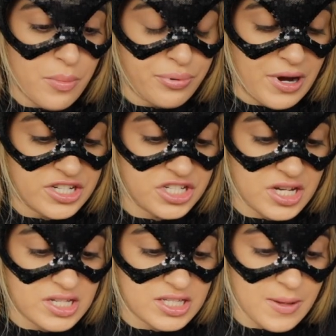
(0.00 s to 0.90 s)

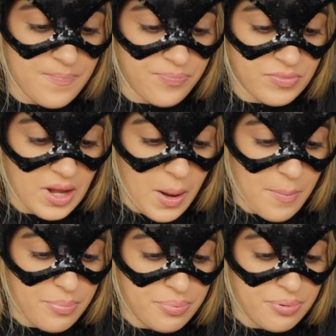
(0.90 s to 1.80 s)
precious mm.
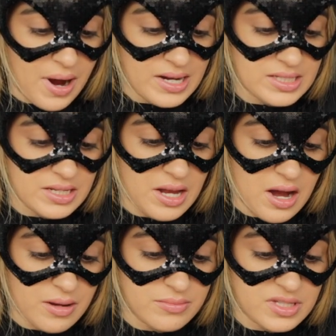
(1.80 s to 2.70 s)

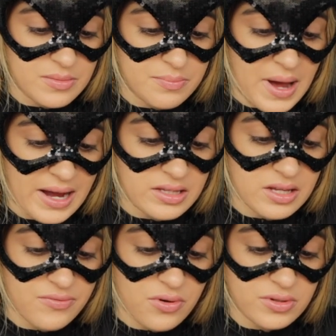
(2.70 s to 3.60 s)
prasadams oh, by
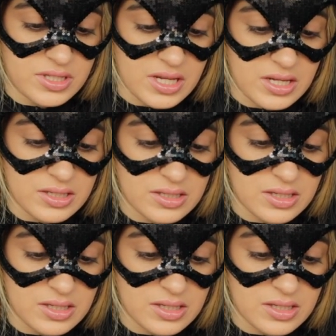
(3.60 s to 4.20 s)
precious. devotees.